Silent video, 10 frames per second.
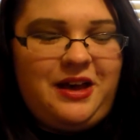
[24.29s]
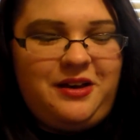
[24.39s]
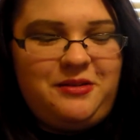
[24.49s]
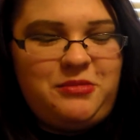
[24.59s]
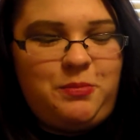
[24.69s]

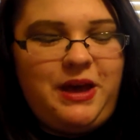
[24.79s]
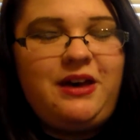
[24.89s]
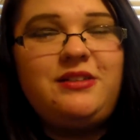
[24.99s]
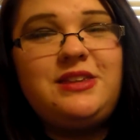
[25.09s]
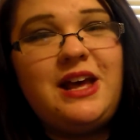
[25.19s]
Um, the
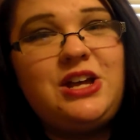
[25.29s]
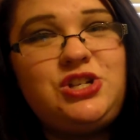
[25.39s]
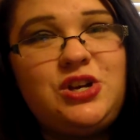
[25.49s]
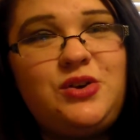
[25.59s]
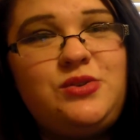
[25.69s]
palette that I
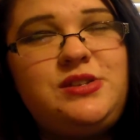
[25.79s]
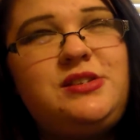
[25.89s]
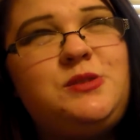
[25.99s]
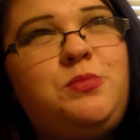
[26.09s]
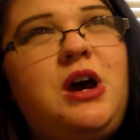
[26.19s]
chose,
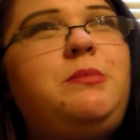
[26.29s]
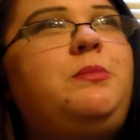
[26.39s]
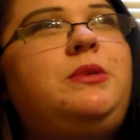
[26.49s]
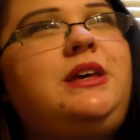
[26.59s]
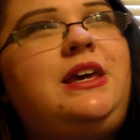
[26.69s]
this is
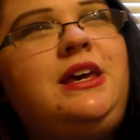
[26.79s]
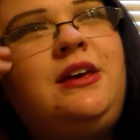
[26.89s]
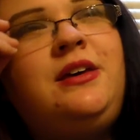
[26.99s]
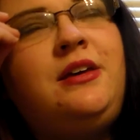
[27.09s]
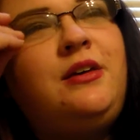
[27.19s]

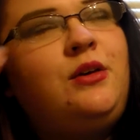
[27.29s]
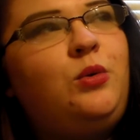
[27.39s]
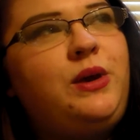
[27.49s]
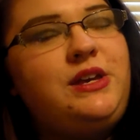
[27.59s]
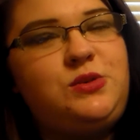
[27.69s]
probably
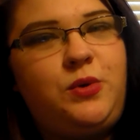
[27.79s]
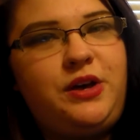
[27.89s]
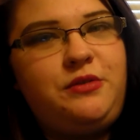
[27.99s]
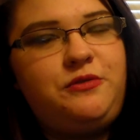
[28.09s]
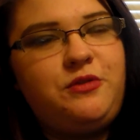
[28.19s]
week
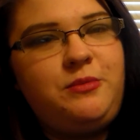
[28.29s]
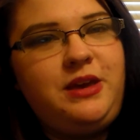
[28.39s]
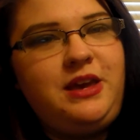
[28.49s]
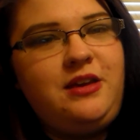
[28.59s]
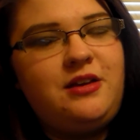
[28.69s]
12 for
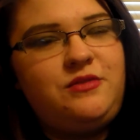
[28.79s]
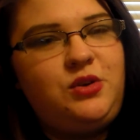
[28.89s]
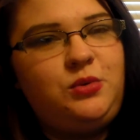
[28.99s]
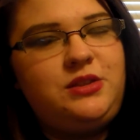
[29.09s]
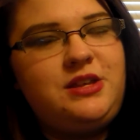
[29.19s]
me of
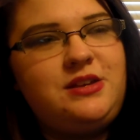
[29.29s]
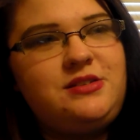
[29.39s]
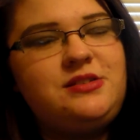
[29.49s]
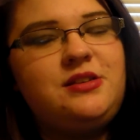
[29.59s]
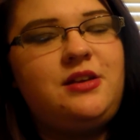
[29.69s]
doing
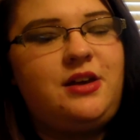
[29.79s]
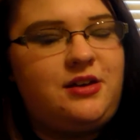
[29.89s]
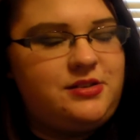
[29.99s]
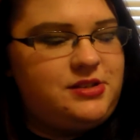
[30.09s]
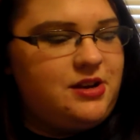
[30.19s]
this
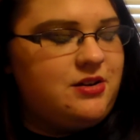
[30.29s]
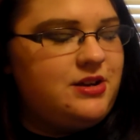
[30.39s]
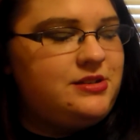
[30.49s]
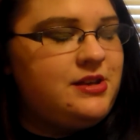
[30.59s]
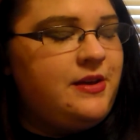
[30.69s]
uh,
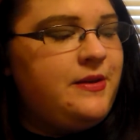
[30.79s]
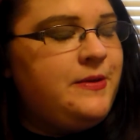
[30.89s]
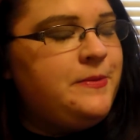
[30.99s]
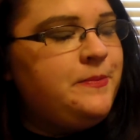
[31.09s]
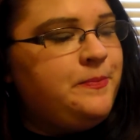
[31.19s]
series.
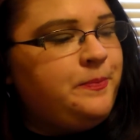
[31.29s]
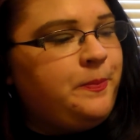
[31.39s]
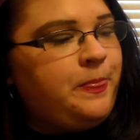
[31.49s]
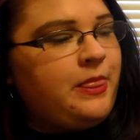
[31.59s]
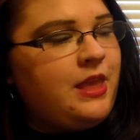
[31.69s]

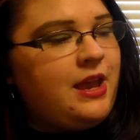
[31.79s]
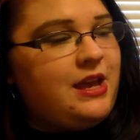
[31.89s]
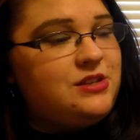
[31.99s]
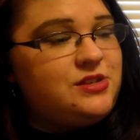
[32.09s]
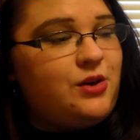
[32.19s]

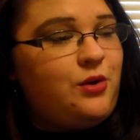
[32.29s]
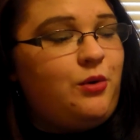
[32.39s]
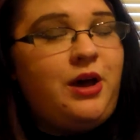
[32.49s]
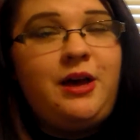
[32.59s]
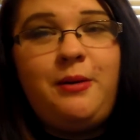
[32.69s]
And
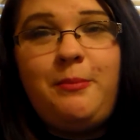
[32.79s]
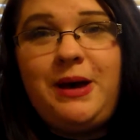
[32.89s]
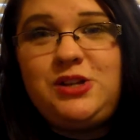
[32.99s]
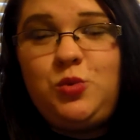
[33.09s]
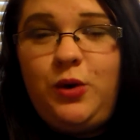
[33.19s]
so
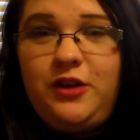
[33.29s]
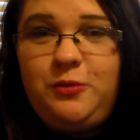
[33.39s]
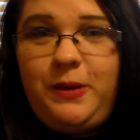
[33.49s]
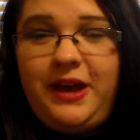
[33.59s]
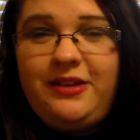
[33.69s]
my
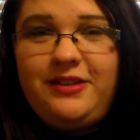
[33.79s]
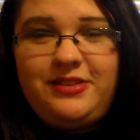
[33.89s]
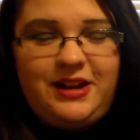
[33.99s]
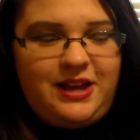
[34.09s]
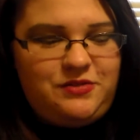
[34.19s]
12th
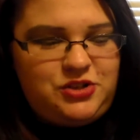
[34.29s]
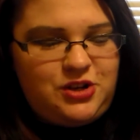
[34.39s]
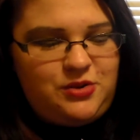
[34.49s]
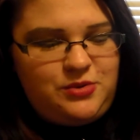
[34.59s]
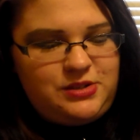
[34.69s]
palette that I have
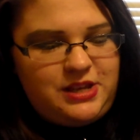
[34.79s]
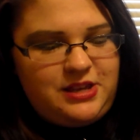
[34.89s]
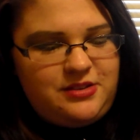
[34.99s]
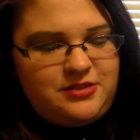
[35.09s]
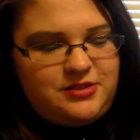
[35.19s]
chose
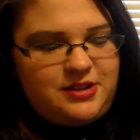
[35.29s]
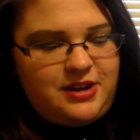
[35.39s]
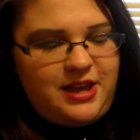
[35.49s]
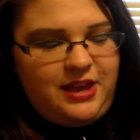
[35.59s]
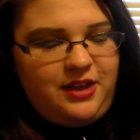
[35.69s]
is the
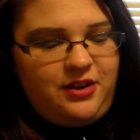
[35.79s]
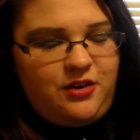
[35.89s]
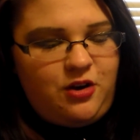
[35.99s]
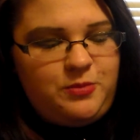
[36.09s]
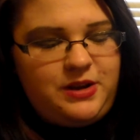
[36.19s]

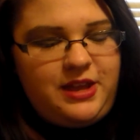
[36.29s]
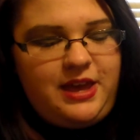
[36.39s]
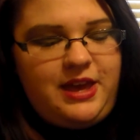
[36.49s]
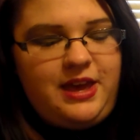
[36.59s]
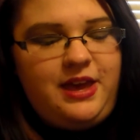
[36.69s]
Naked Urban
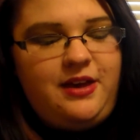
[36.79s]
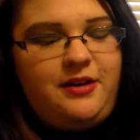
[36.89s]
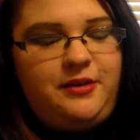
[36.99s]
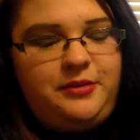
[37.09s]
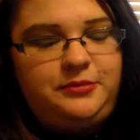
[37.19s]
Decay
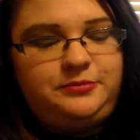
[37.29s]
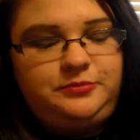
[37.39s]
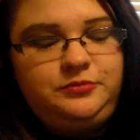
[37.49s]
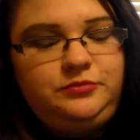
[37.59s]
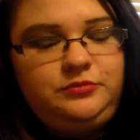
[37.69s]
um,